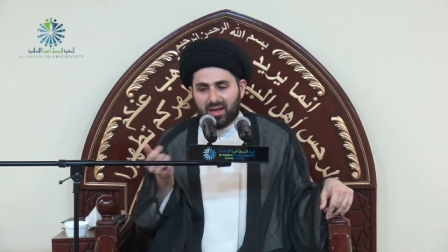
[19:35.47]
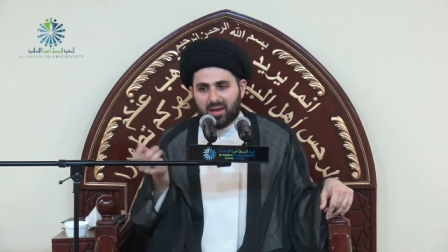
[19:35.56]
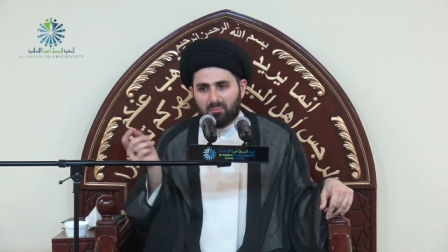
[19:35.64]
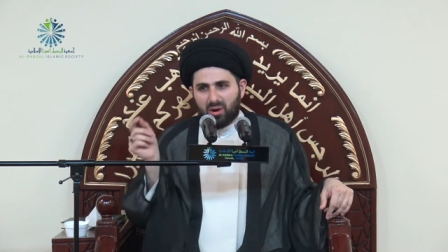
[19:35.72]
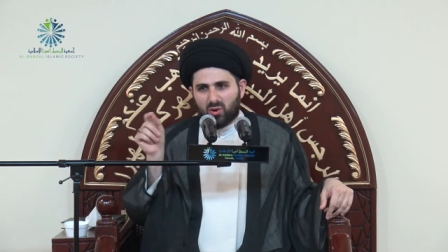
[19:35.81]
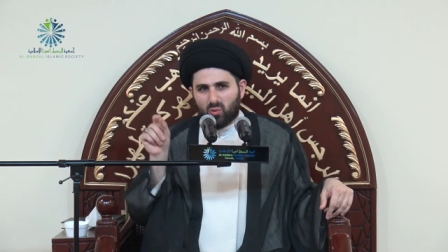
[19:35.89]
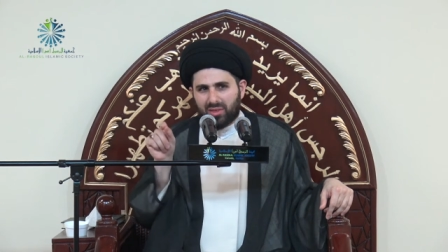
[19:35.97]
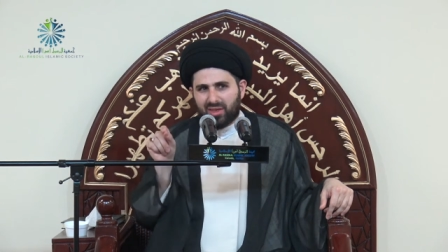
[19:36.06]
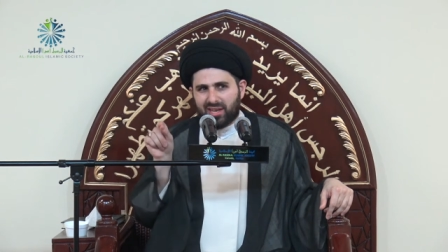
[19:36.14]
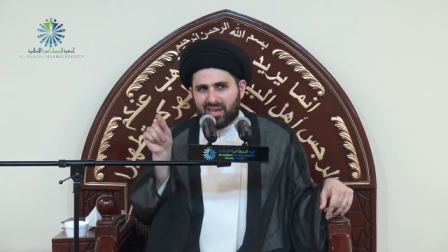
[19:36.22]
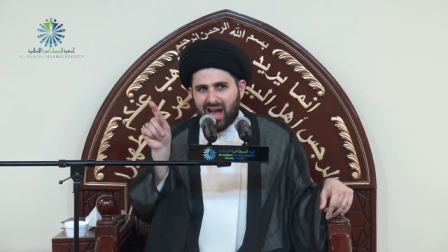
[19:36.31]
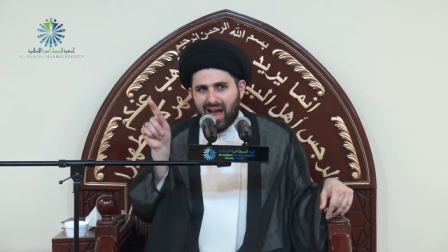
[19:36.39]
but
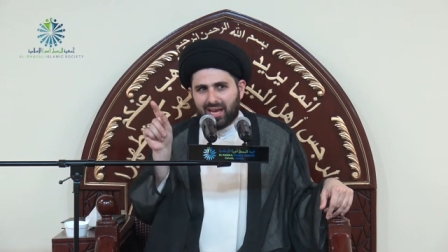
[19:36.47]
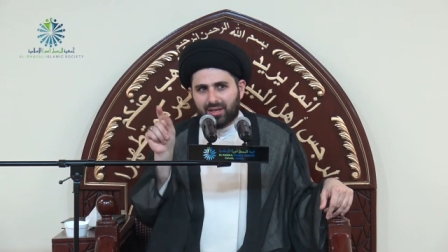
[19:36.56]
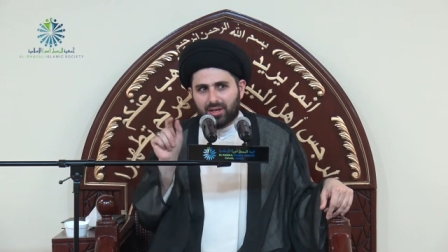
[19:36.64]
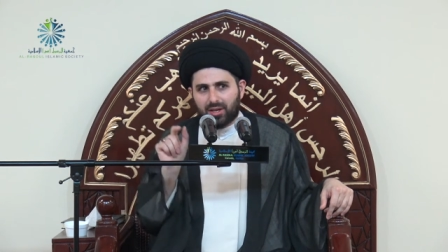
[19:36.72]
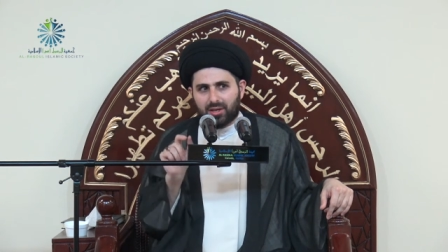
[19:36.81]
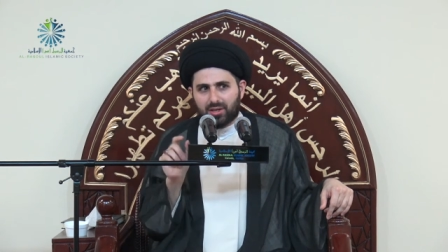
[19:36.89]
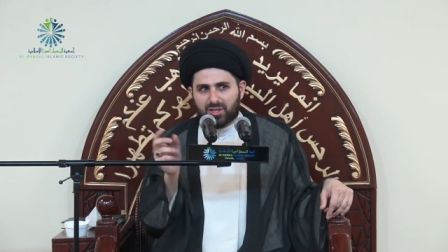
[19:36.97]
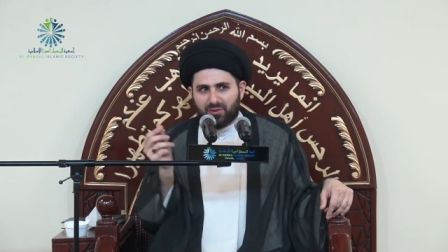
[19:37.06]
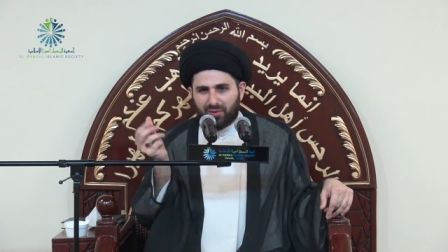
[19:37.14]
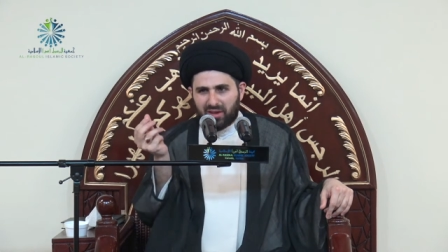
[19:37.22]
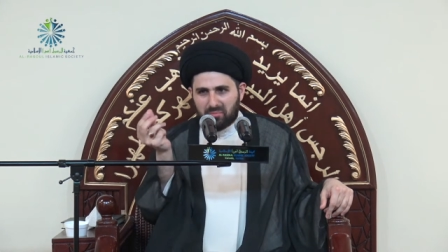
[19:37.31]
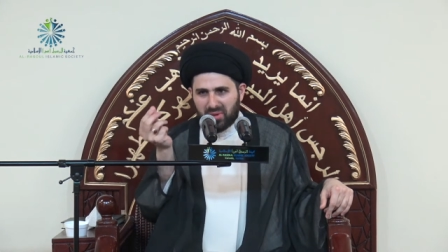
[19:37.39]
within nine years,
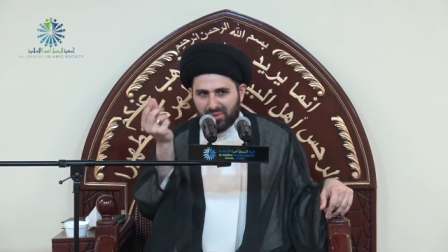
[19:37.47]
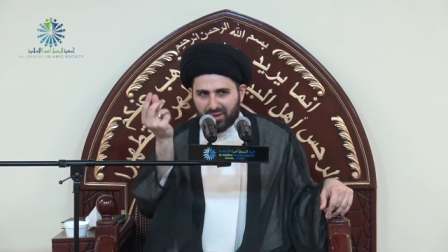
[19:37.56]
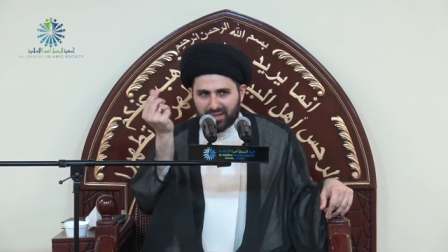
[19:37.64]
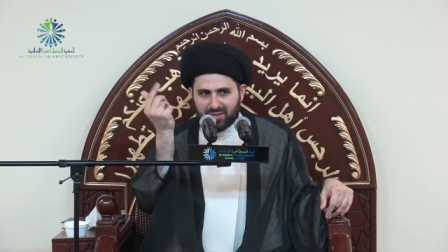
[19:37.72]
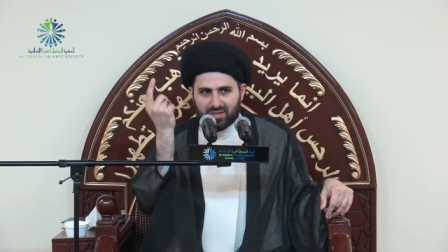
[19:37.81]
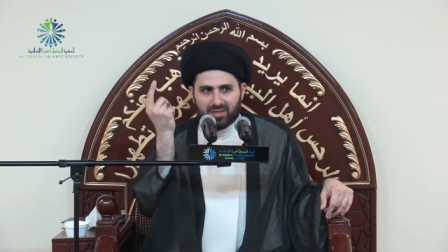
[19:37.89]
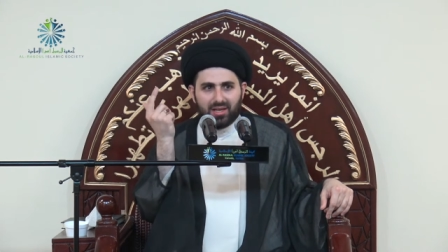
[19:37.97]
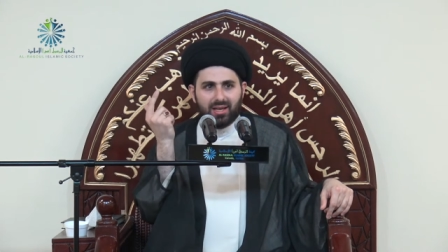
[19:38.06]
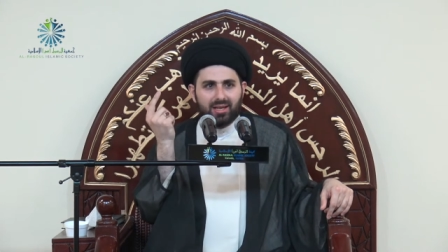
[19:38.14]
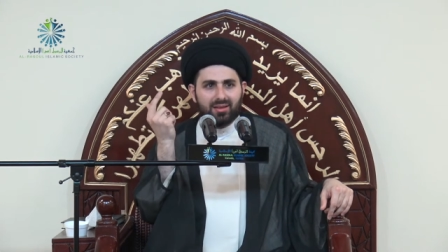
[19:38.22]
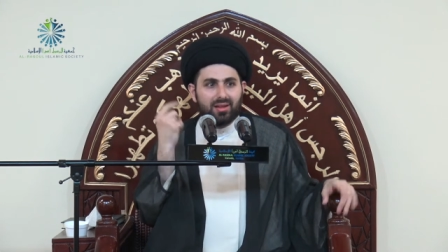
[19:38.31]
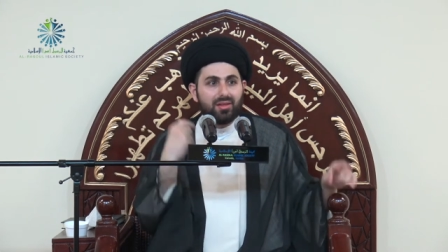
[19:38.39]
fi
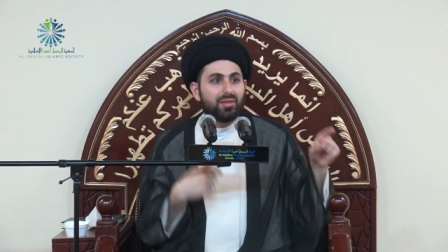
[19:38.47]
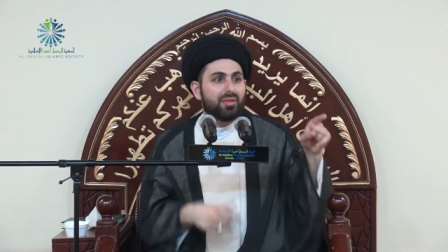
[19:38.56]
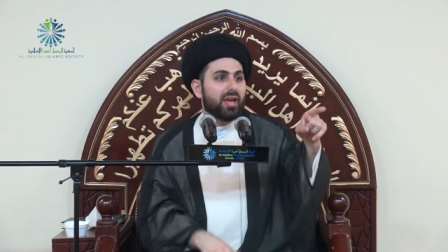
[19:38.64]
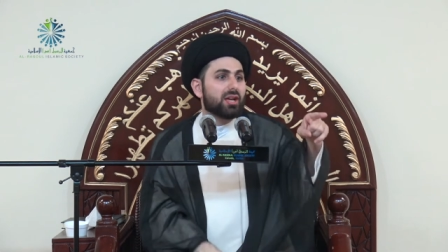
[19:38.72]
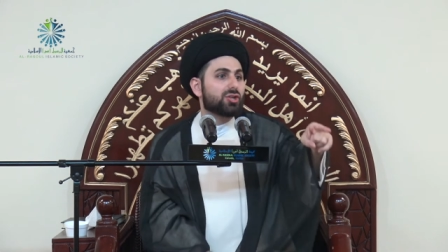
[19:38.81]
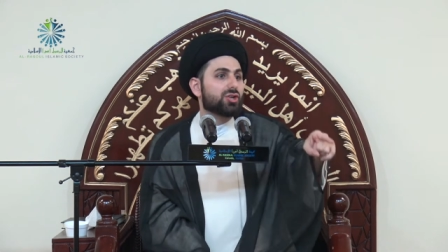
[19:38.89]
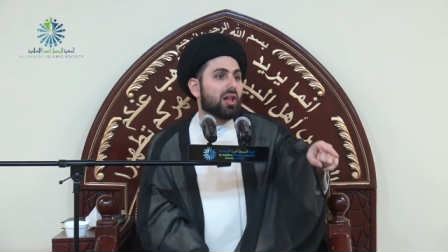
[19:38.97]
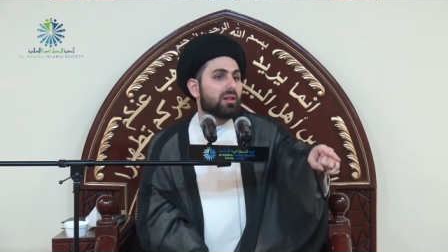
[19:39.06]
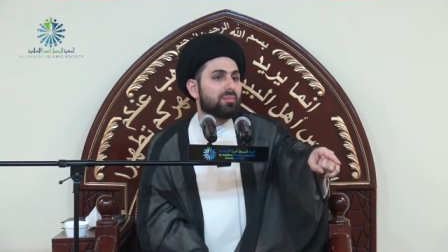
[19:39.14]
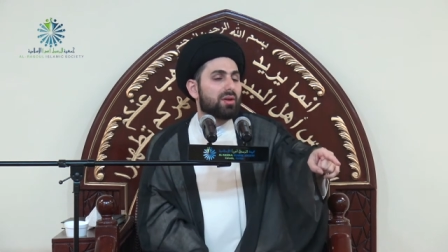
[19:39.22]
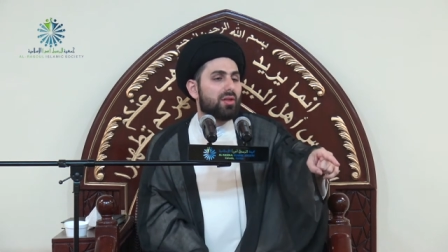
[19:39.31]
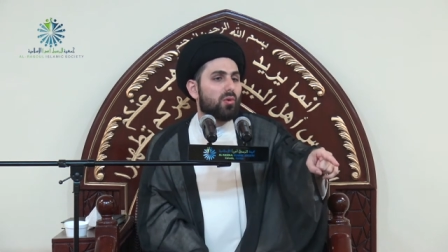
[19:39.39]
bid'i they shall
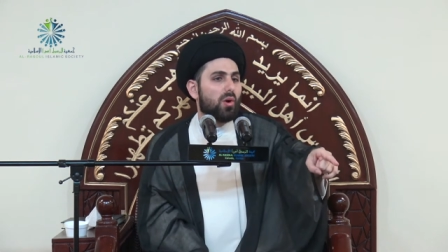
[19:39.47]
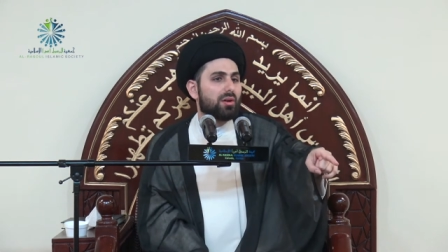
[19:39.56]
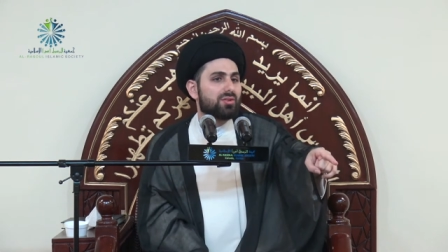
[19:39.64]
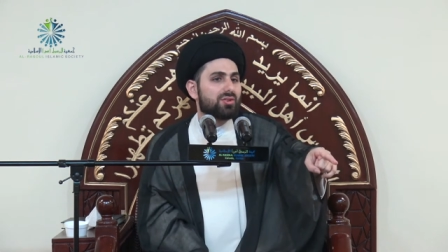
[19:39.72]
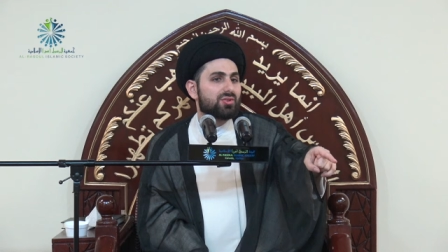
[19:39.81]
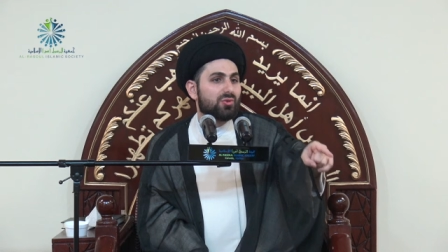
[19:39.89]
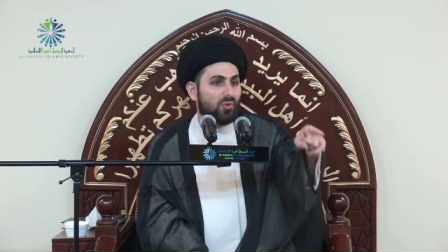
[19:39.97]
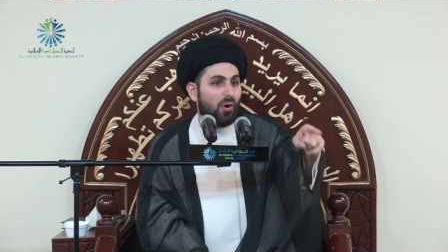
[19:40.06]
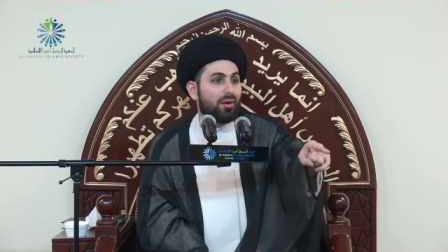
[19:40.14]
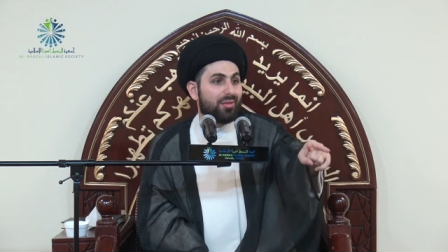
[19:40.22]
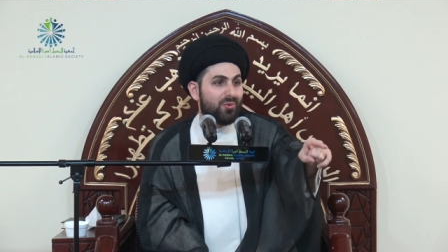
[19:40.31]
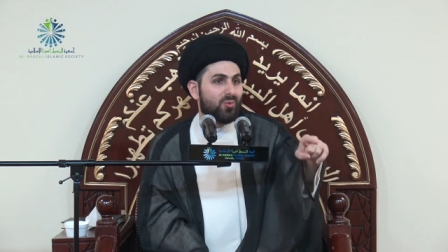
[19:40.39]
be the ones who
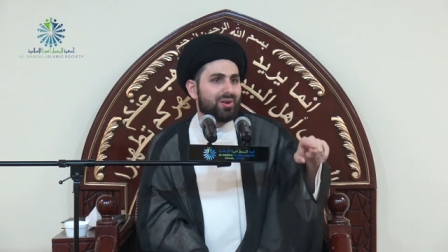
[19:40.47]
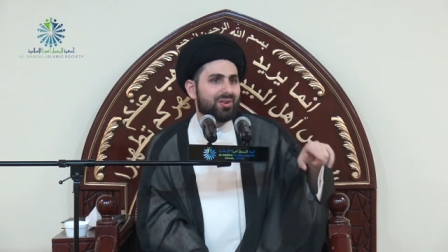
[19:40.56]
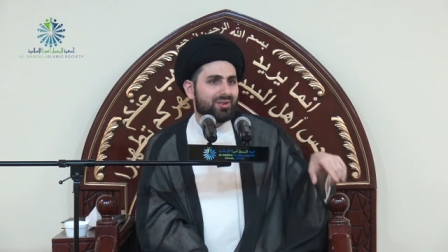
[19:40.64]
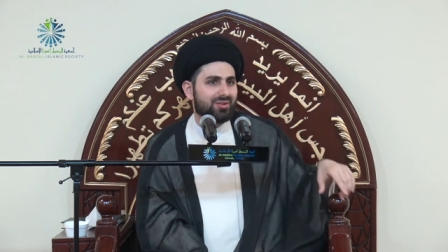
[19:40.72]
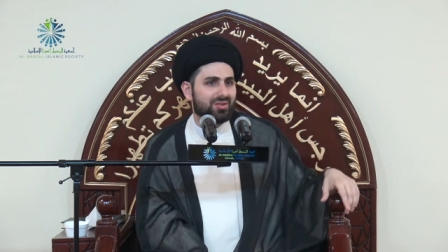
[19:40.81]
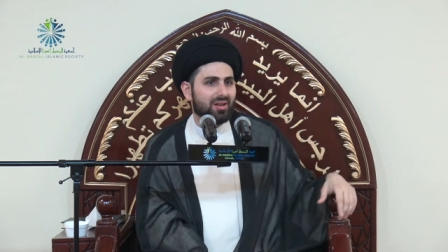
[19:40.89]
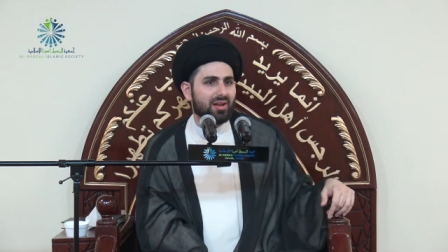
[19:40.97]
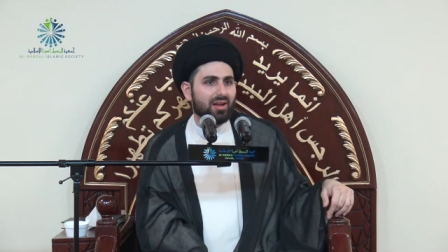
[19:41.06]
are the winners.